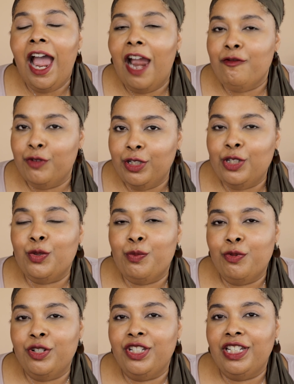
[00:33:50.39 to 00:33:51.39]
I really do
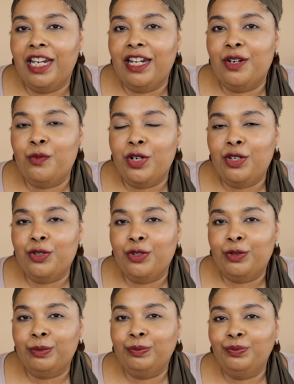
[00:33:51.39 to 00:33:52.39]
appreciate it when you
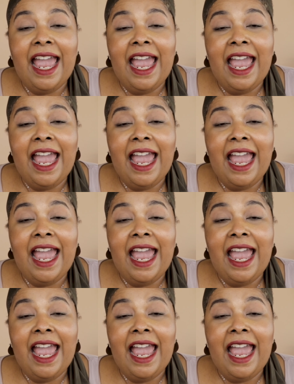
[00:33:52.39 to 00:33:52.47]
do.